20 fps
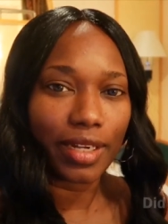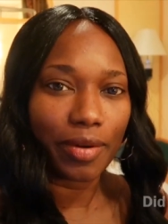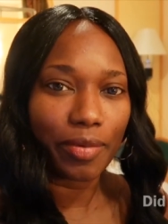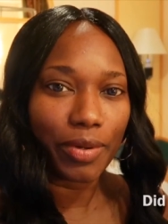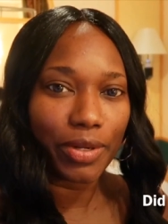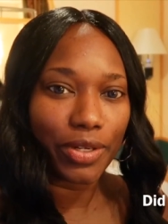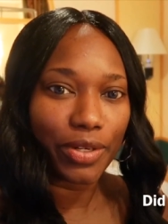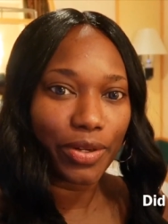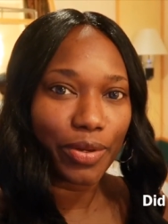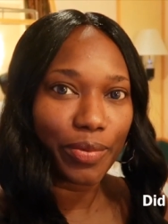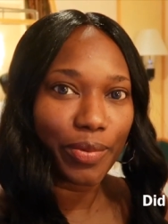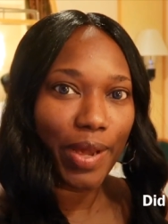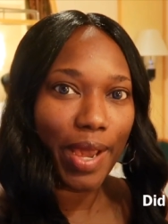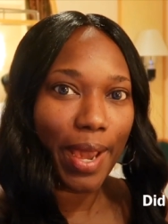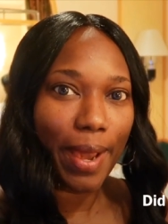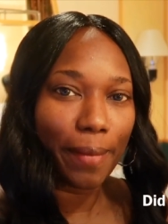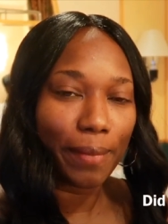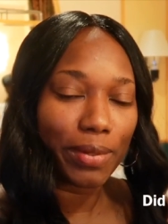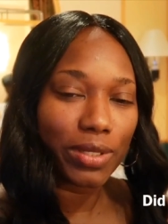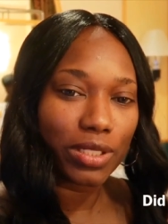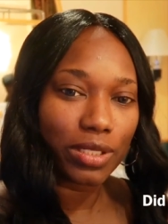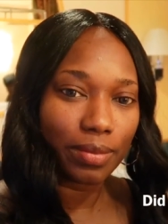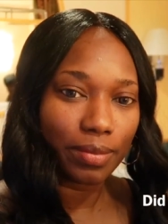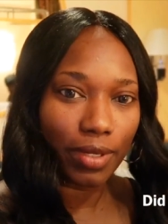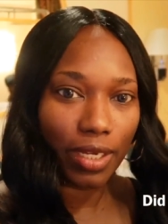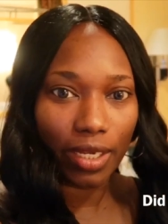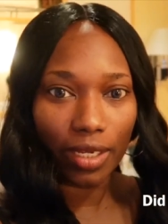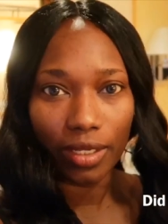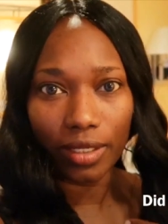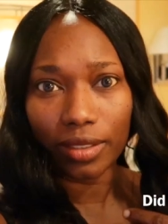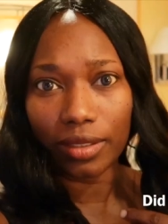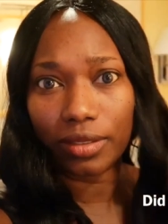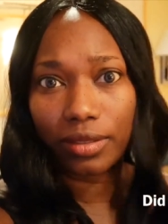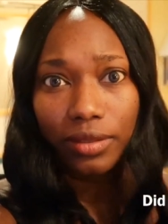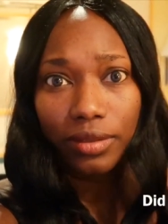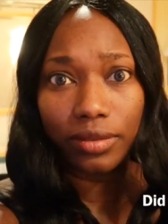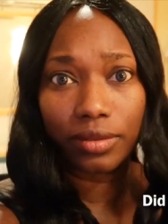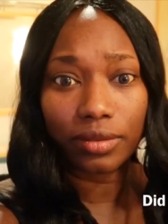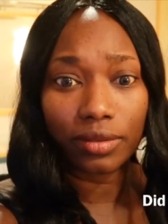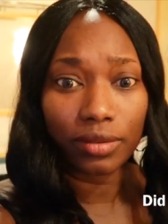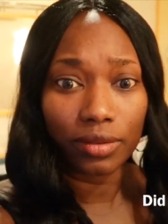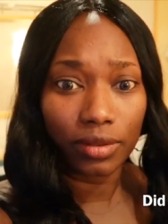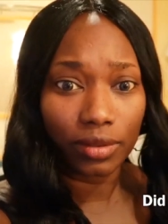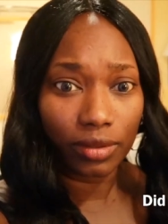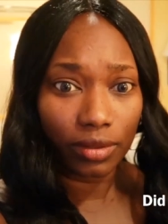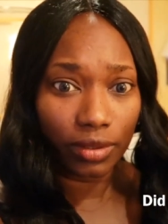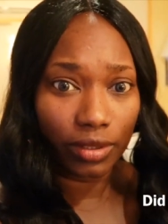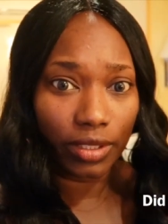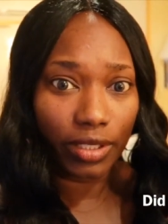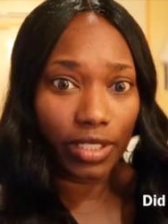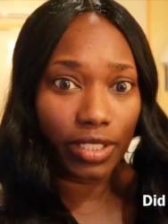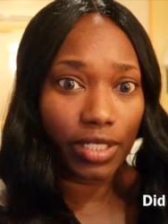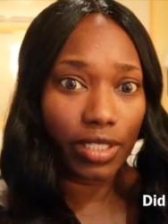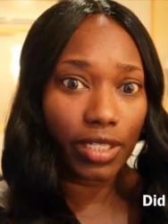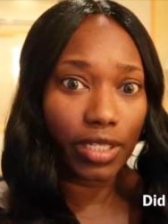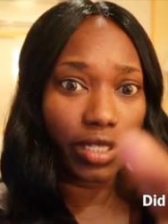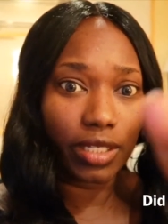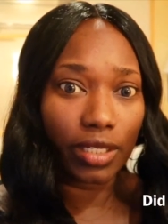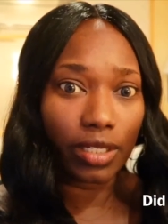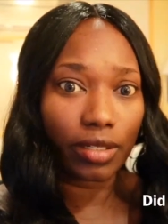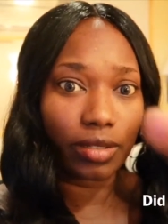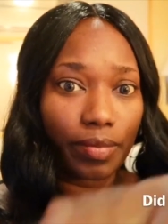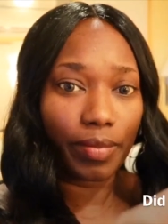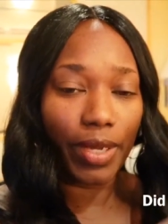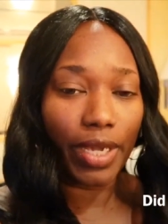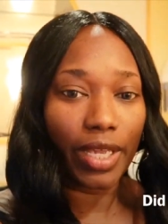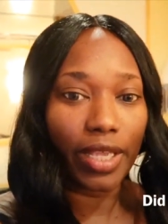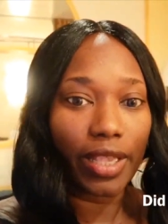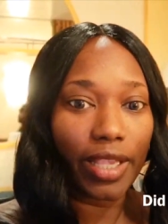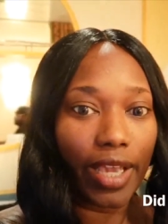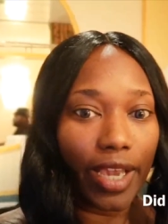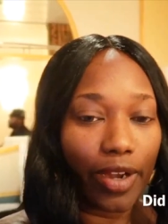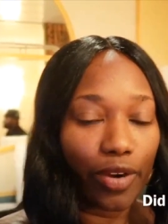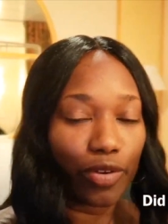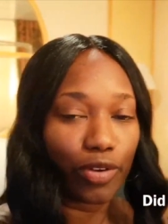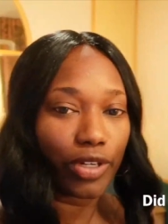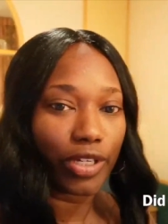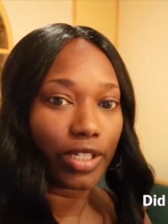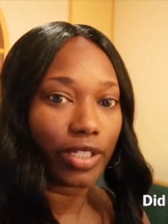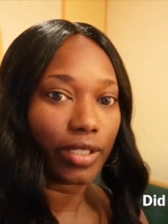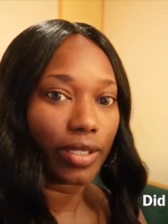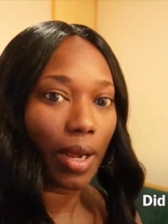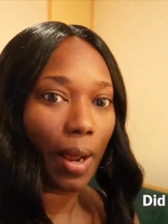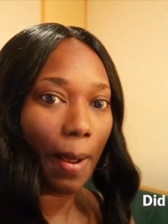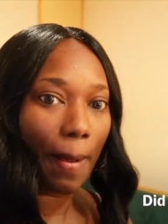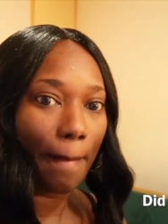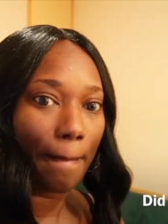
I want to know what happened to my this thing make it that crooked.